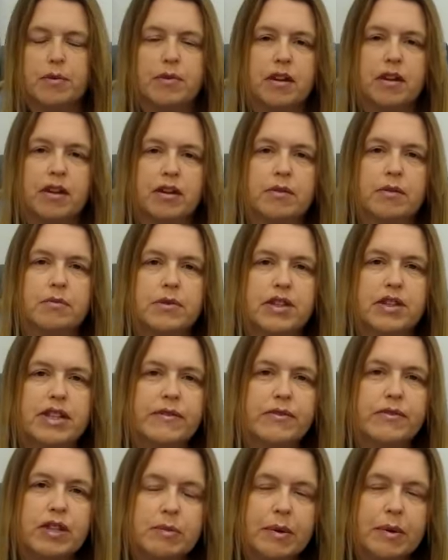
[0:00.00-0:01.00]

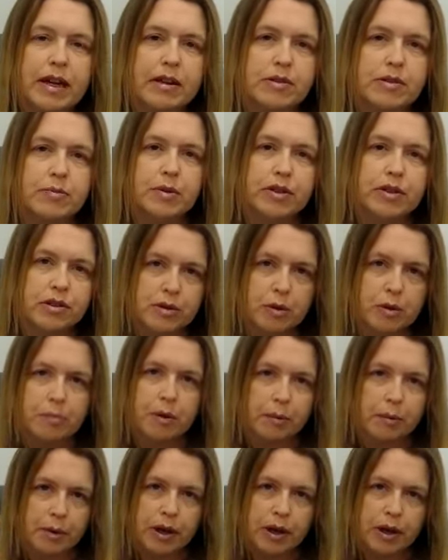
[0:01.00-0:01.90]
£70 because it would probably go